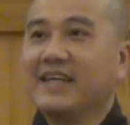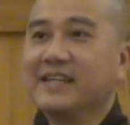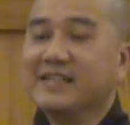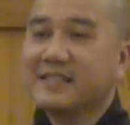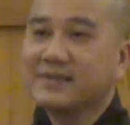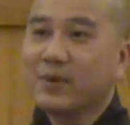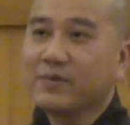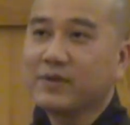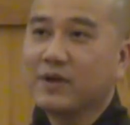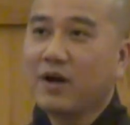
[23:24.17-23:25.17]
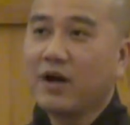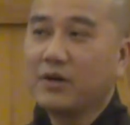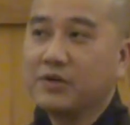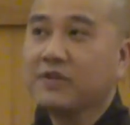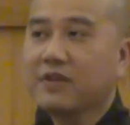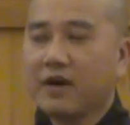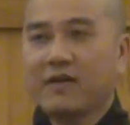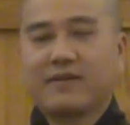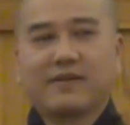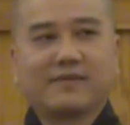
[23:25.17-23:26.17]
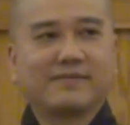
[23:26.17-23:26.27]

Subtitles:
And this is what we call a good thought.